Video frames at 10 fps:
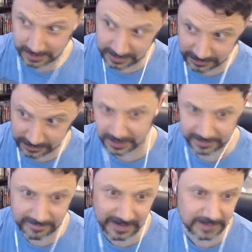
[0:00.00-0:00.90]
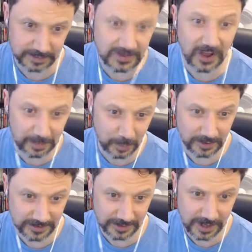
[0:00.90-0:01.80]
it could like effectively teleport
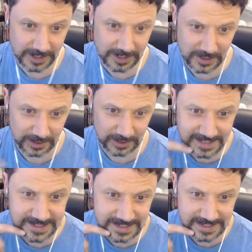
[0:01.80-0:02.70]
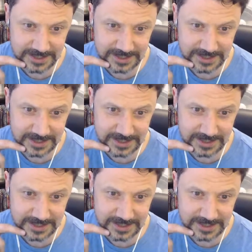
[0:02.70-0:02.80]
across long distances.